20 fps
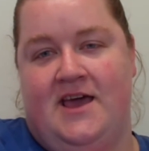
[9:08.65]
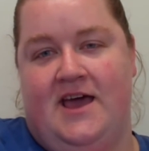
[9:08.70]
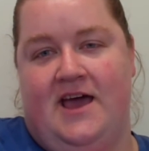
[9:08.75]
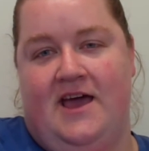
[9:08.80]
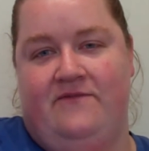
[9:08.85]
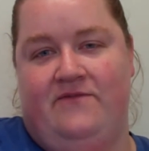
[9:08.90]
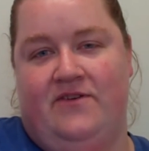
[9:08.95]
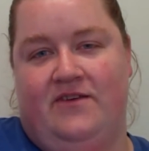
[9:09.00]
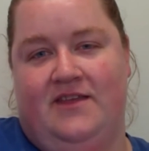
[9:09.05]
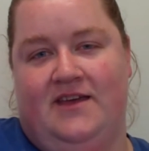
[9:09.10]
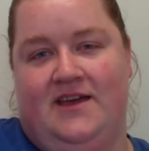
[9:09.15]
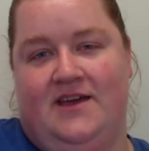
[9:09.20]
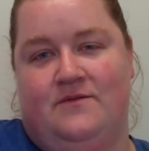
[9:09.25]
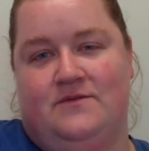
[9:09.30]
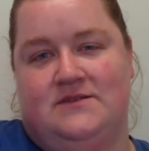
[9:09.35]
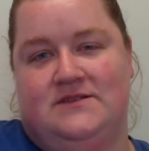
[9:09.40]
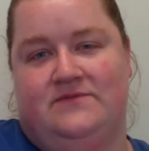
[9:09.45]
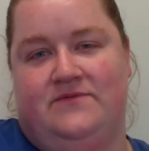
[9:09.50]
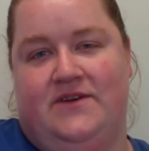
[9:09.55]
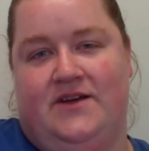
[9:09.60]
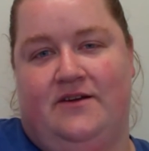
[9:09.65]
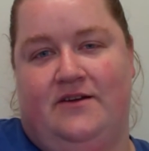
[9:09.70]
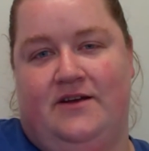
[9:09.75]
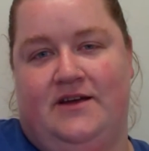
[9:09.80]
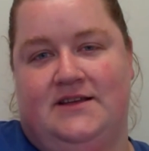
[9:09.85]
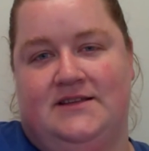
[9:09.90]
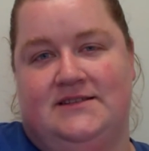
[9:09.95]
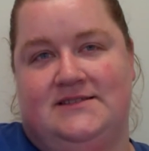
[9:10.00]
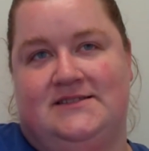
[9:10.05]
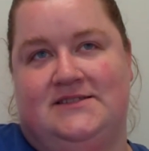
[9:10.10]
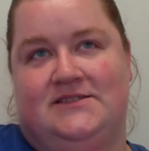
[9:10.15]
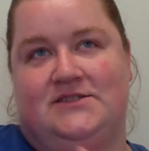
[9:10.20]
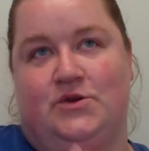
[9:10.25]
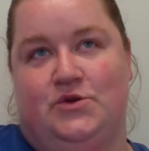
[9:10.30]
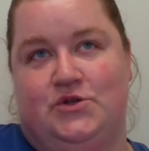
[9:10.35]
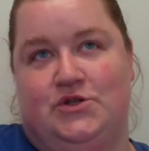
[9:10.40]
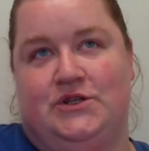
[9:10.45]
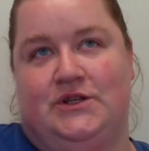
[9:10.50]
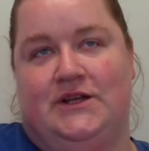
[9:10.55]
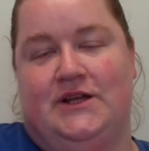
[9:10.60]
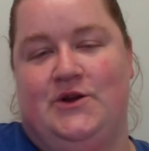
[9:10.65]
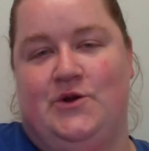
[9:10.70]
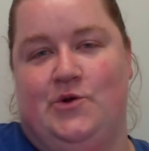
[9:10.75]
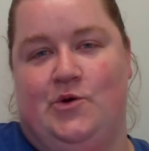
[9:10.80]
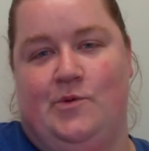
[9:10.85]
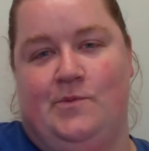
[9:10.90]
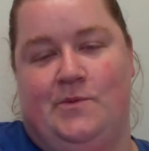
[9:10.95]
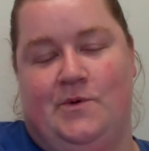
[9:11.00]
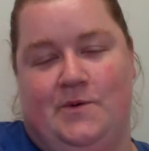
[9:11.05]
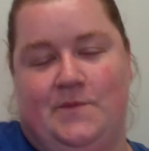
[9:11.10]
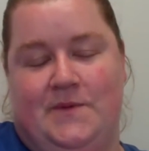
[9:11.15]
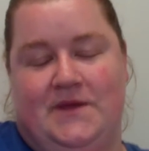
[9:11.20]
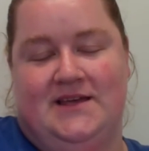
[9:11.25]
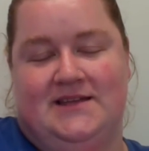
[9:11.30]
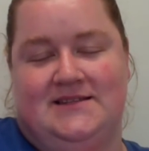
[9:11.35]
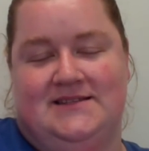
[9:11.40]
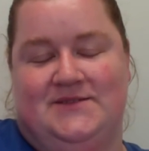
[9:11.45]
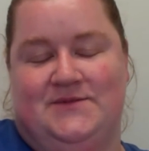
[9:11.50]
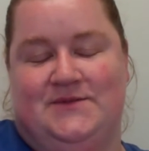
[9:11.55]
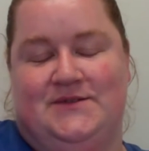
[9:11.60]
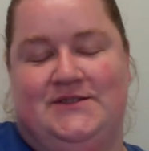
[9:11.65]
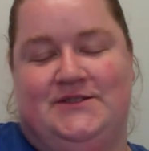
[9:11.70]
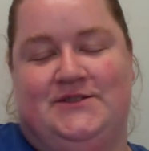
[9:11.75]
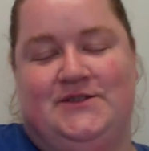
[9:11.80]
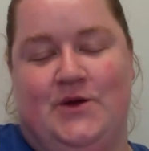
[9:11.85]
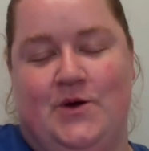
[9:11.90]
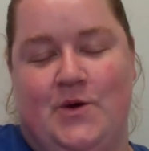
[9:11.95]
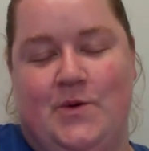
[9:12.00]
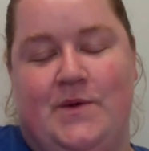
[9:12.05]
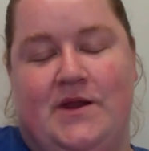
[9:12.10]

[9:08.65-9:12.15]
I felt like I was very socially normal because there were so